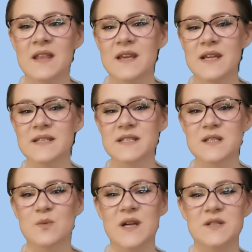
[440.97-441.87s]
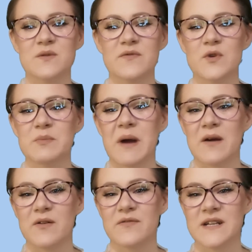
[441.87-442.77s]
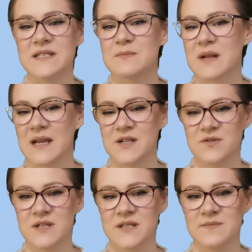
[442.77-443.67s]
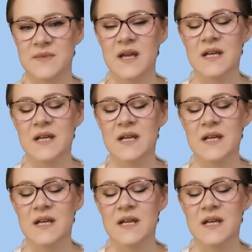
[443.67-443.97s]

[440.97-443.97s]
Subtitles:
The easiest way to avoid paraphrasing plagiarism